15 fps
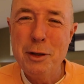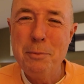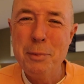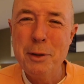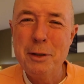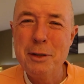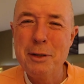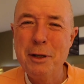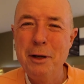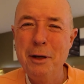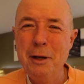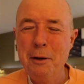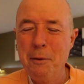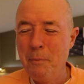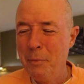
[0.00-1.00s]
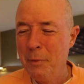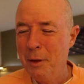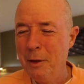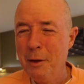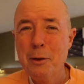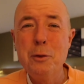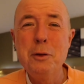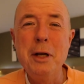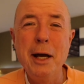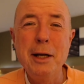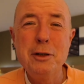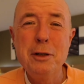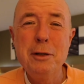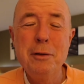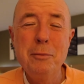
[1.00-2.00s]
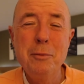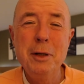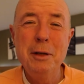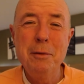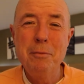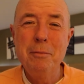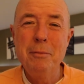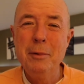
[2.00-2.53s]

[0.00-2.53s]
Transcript: but good-natured, and we